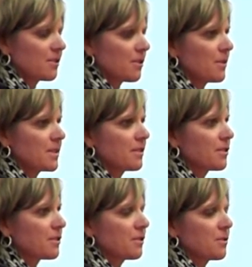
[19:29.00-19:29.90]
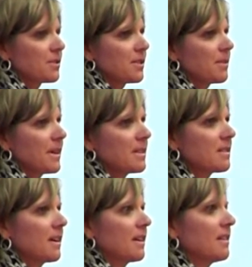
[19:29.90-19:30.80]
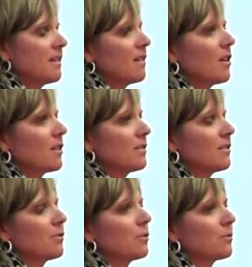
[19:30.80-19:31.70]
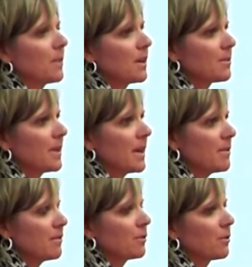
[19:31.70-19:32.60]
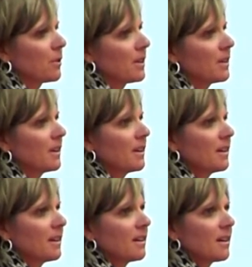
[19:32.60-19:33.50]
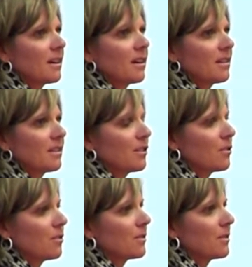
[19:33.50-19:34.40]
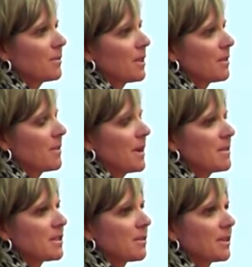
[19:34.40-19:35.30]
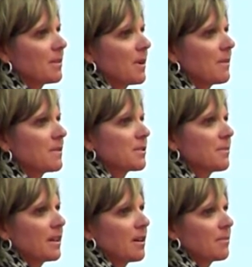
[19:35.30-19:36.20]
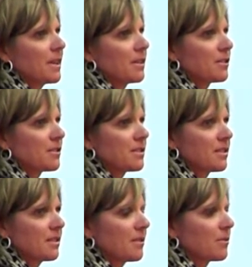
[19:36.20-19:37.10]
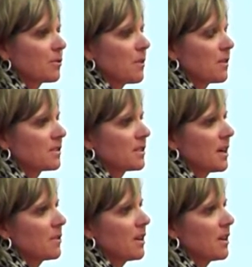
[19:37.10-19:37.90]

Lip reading: There's always a nurse close to the bedside. On the mother-baby floor, you know, the babies are with the moms. There may not be a nurse in the room all the time.